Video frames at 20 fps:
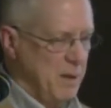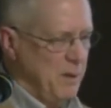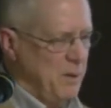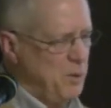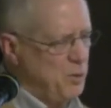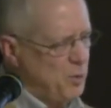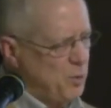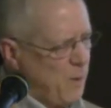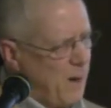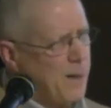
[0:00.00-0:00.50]

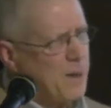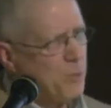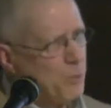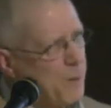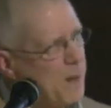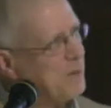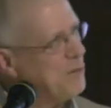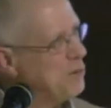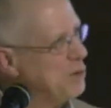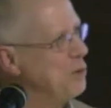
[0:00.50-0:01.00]
who try to
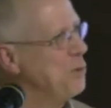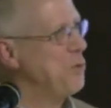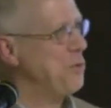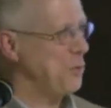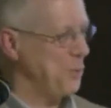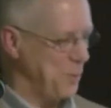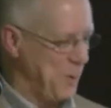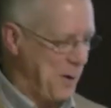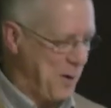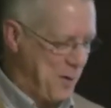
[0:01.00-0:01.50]
rescue
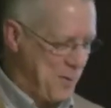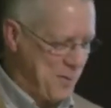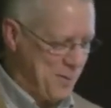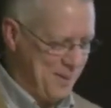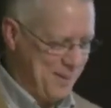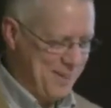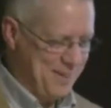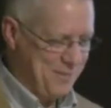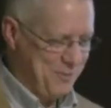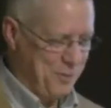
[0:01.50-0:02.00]
Thoreau
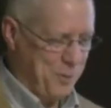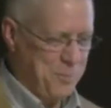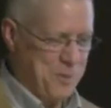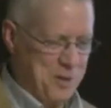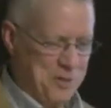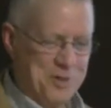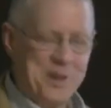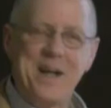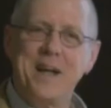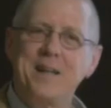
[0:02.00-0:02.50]
from
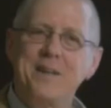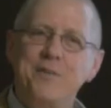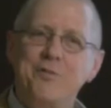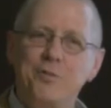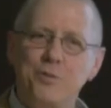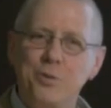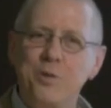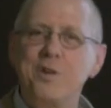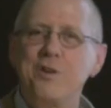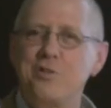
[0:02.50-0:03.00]
this kind
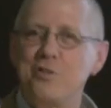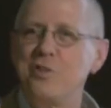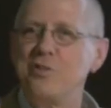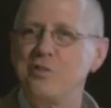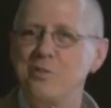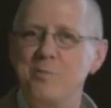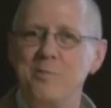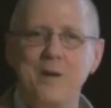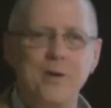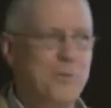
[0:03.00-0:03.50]
of
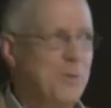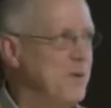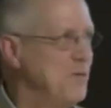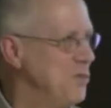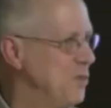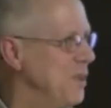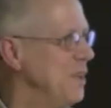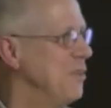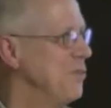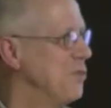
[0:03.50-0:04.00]
criticism that we've
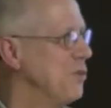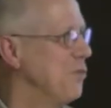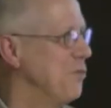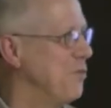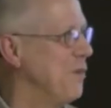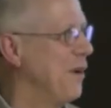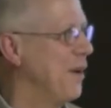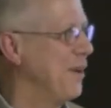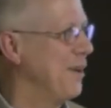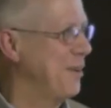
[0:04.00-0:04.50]
seen so
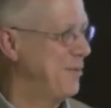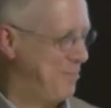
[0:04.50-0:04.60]
far.